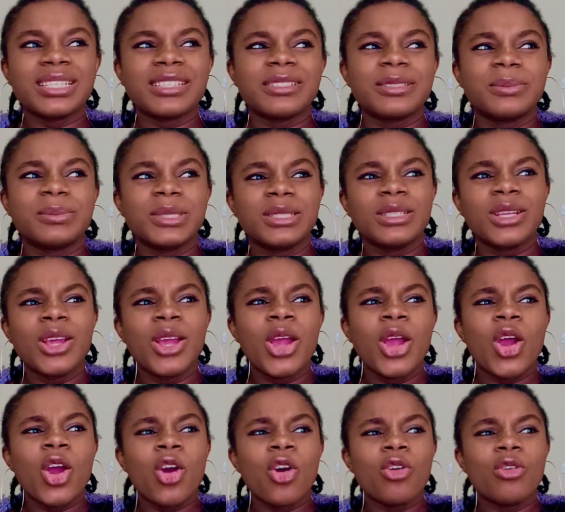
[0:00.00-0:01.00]
been
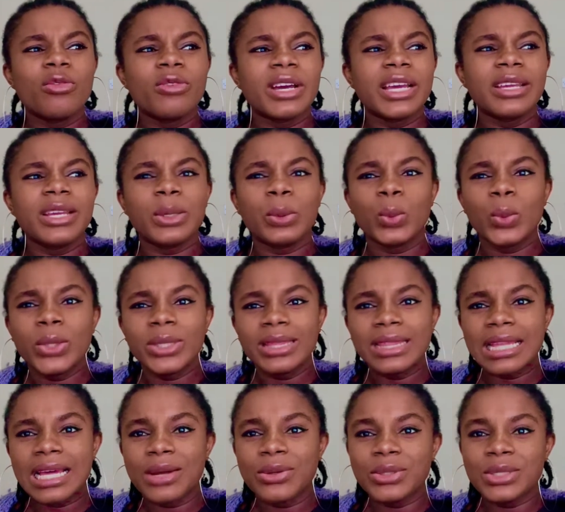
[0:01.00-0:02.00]
over
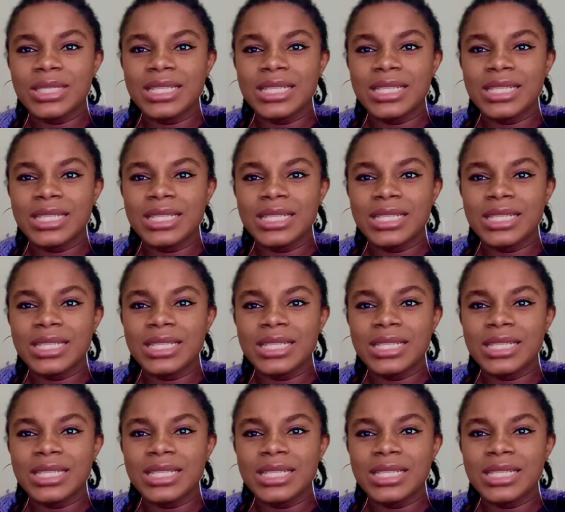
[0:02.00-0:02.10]
1000